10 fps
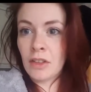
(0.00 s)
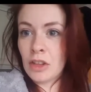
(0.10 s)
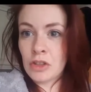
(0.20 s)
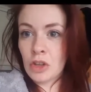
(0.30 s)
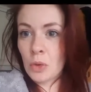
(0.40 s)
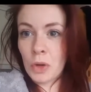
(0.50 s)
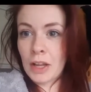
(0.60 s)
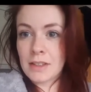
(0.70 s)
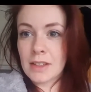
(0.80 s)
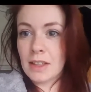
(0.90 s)
there's no one
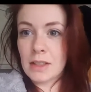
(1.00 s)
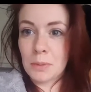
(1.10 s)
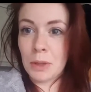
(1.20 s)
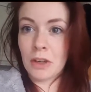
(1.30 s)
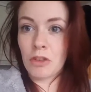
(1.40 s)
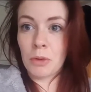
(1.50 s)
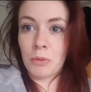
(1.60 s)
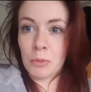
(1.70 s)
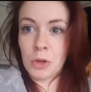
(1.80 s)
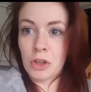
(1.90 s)
else here to pick her
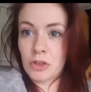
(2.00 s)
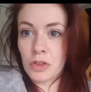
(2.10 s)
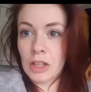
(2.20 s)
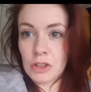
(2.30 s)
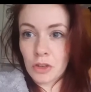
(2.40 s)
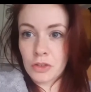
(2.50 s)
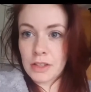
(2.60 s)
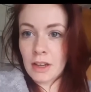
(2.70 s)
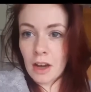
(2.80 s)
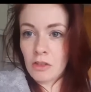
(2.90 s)
up from nursery, because
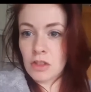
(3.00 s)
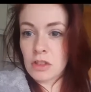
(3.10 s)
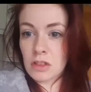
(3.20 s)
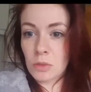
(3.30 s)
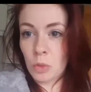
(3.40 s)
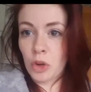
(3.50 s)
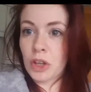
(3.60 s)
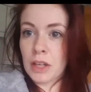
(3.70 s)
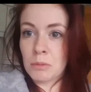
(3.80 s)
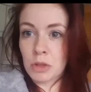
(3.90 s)
obviously Kyron's
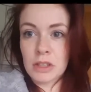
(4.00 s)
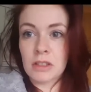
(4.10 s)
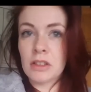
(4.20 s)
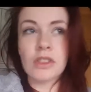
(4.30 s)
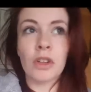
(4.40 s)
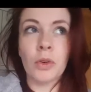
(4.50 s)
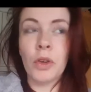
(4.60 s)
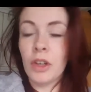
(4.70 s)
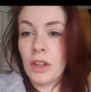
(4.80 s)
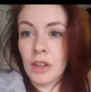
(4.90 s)
working in Bristol. So